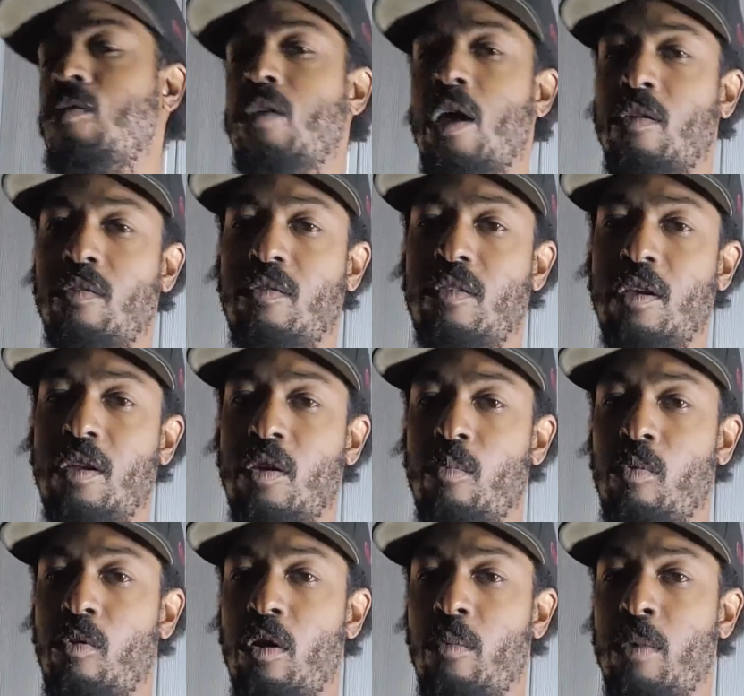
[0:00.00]
2010
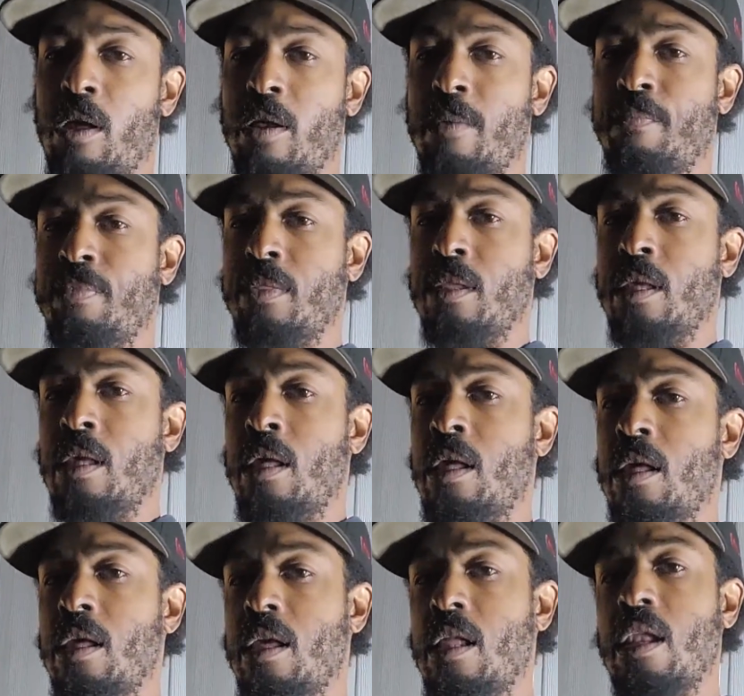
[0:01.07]
deployment,
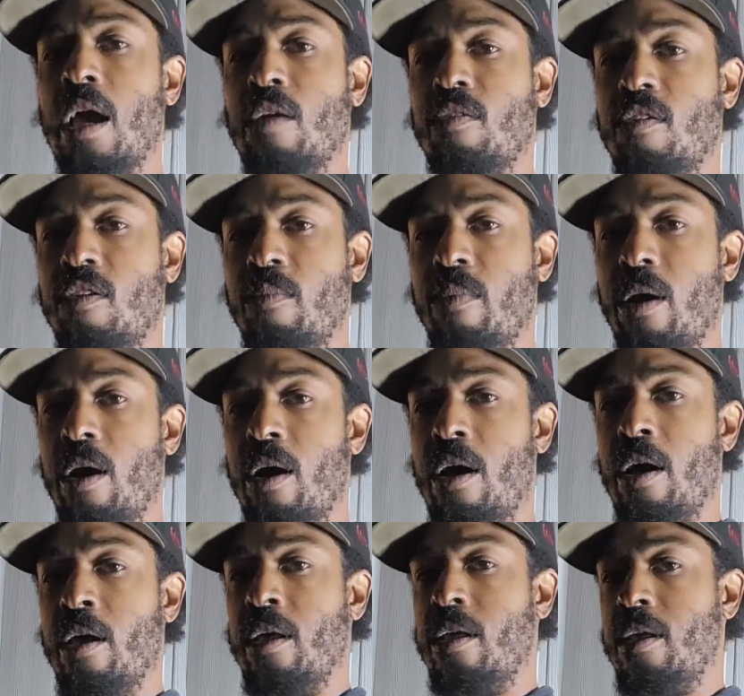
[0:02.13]
getting out to
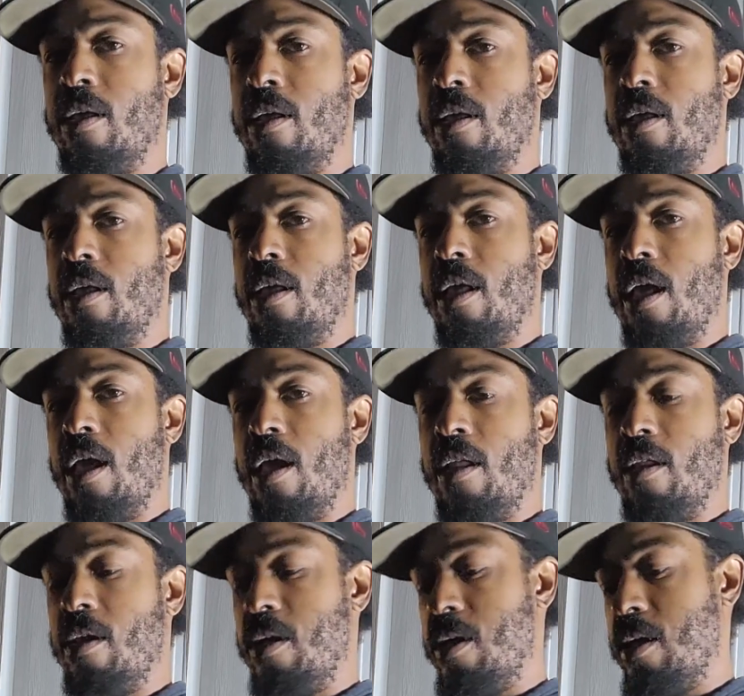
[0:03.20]
Dubai
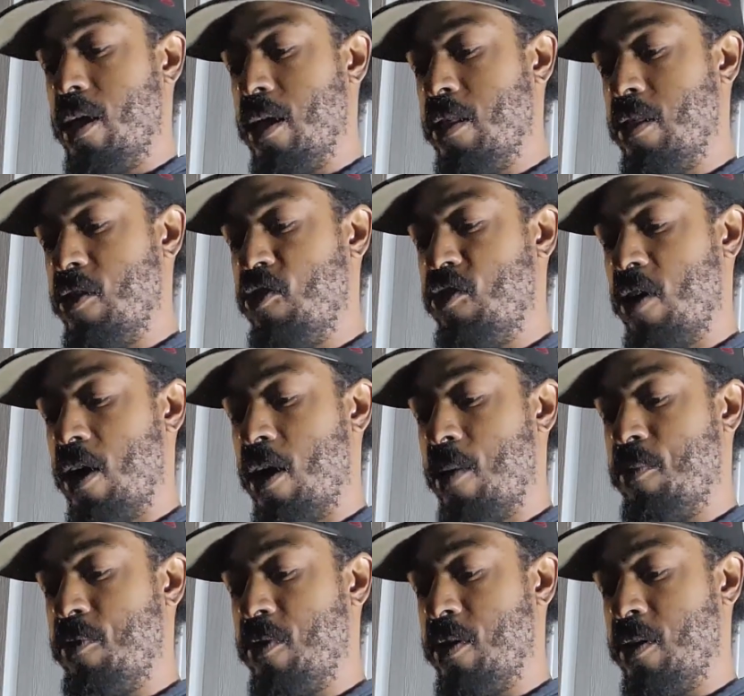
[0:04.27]
and hitting the
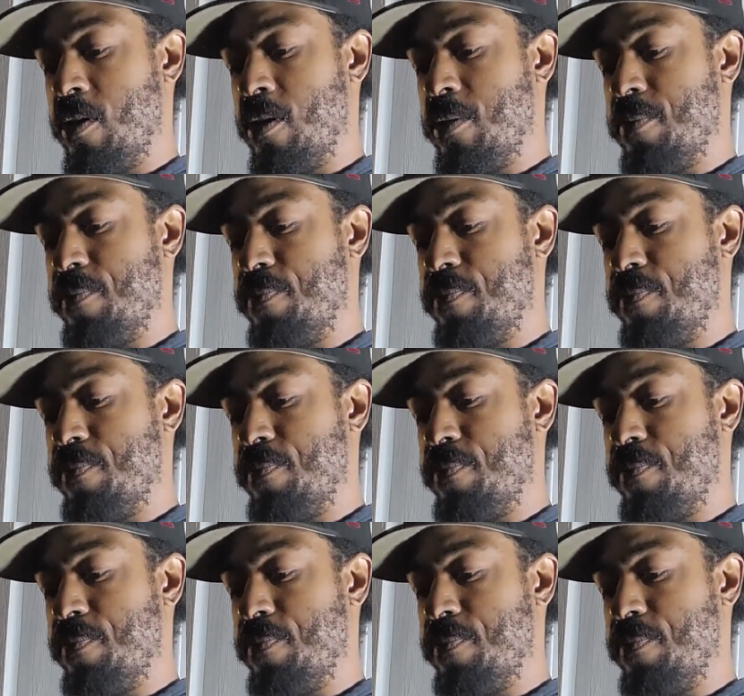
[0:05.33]
shops in